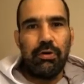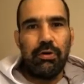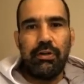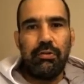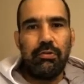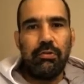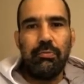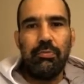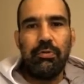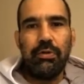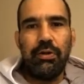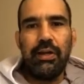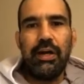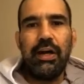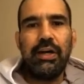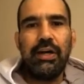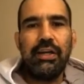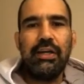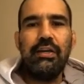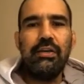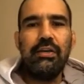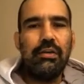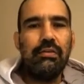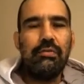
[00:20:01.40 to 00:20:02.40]
more the Tomoe
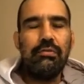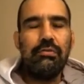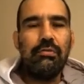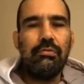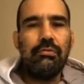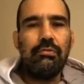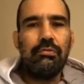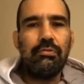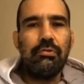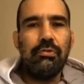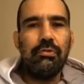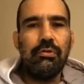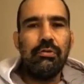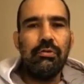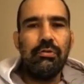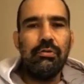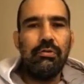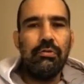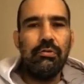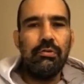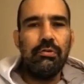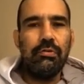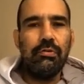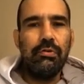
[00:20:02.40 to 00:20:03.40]
Inagi.
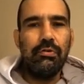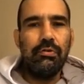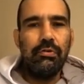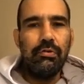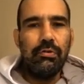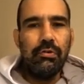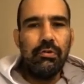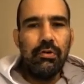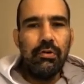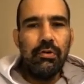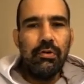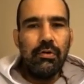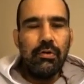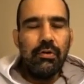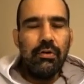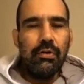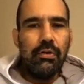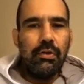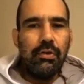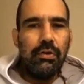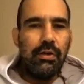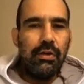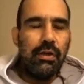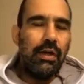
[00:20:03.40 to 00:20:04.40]
So
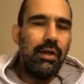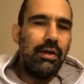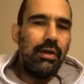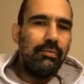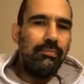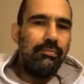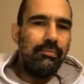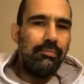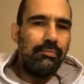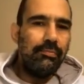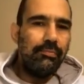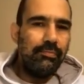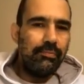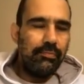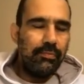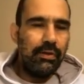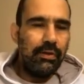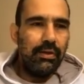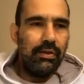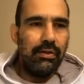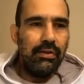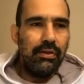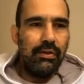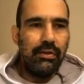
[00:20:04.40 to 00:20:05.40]
Yeah,
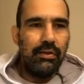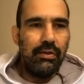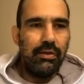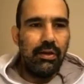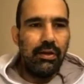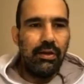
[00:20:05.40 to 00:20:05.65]
yeah.